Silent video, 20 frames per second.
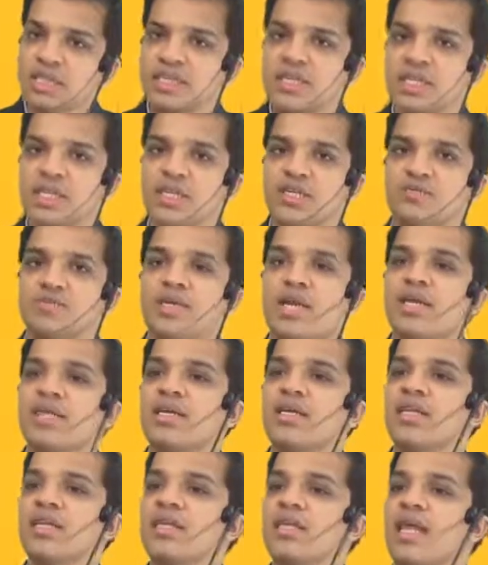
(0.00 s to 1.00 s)
setups
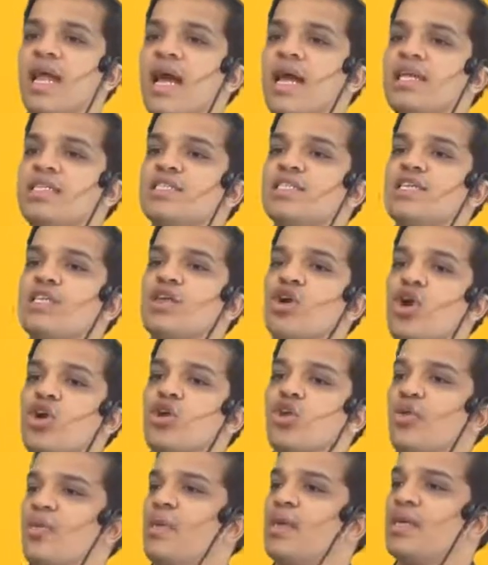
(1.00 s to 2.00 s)
rather than largely
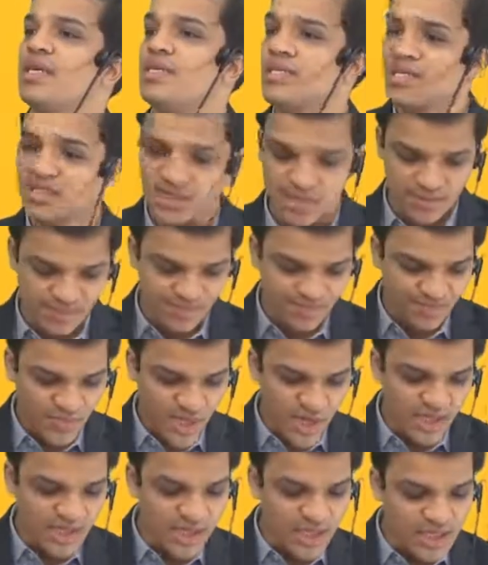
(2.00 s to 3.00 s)
automated system.
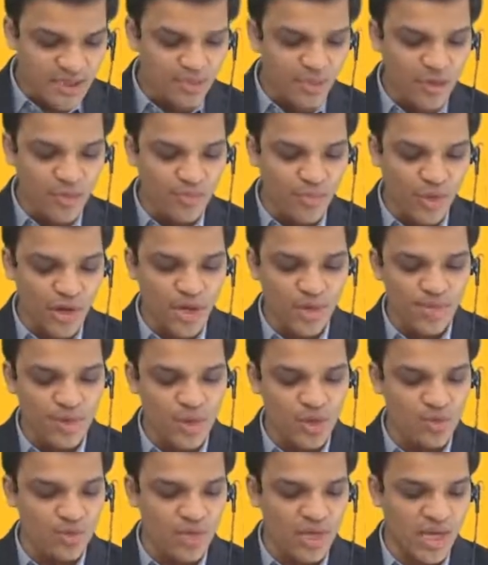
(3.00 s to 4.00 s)
And that is what in point number
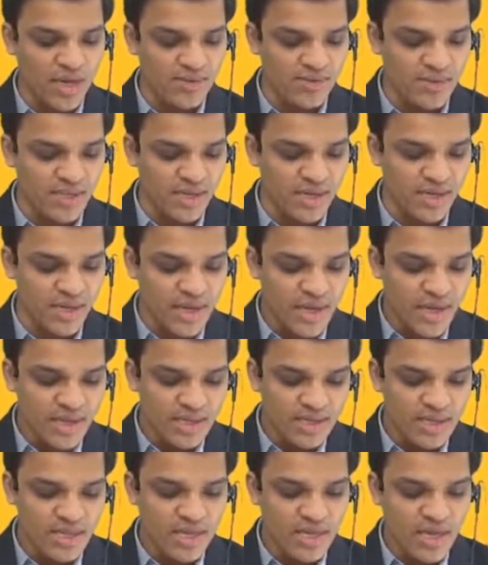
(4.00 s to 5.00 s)
2 they have said.
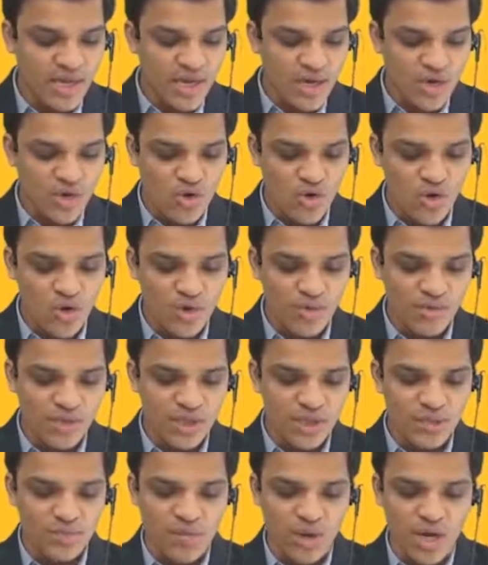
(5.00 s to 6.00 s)
See, the
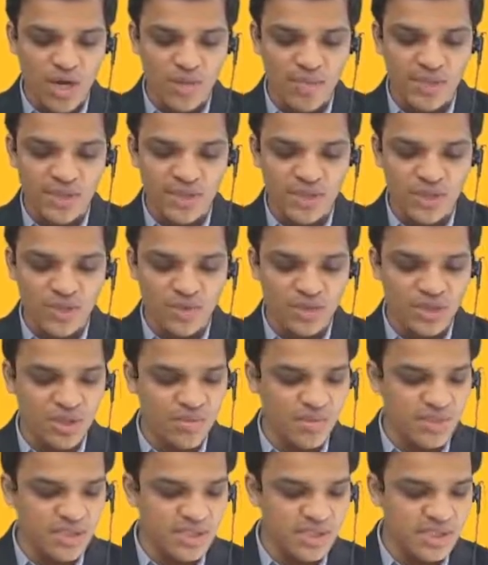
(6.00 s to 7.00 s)
smaller machine used in
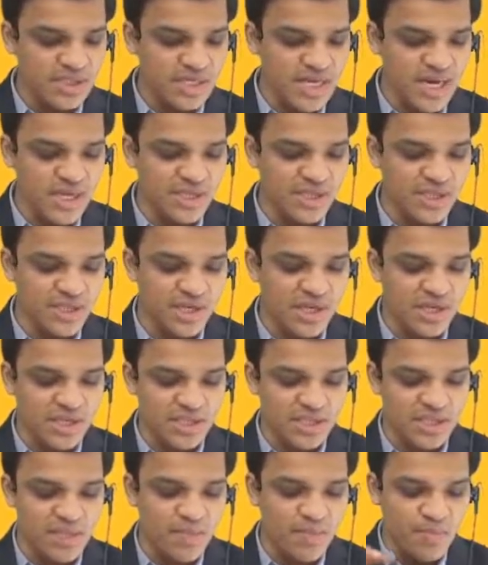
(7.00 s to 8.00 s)
machine shell are generally
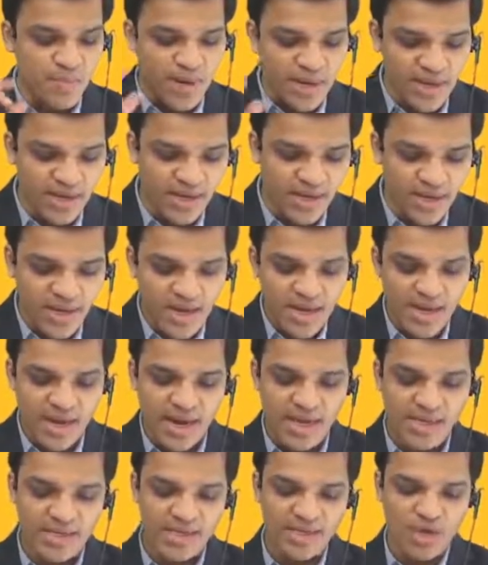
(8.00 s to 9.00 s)
simpler
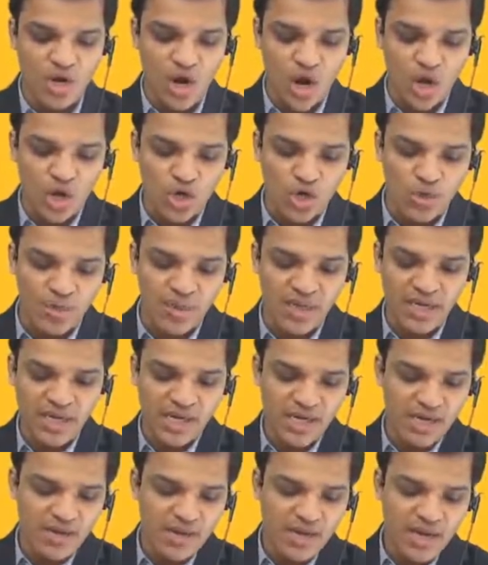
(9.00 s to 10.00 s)
rather than
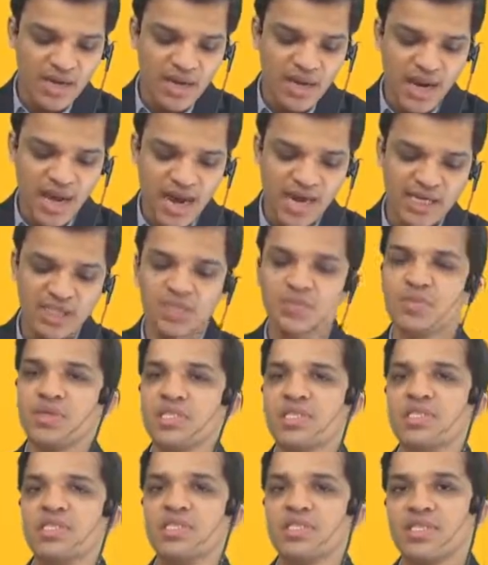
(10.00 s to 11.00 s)
automated large
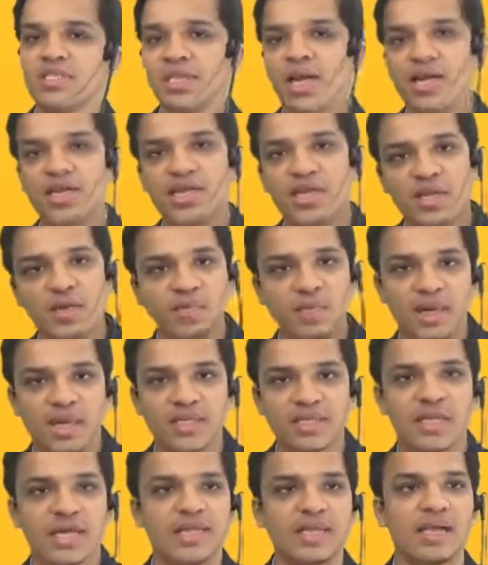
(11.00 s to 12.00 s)
machines that they
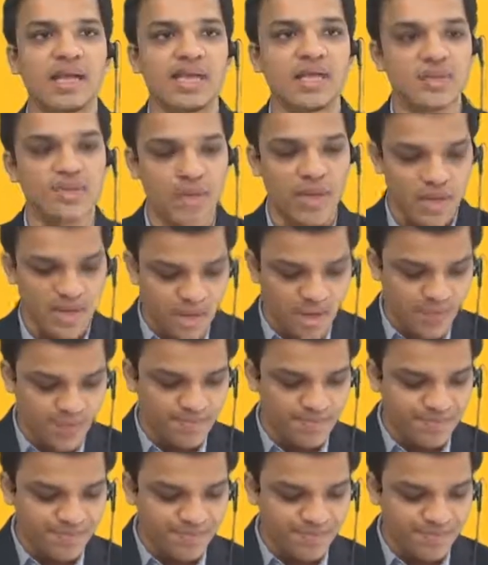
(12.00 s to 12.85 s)
replace, and that is why the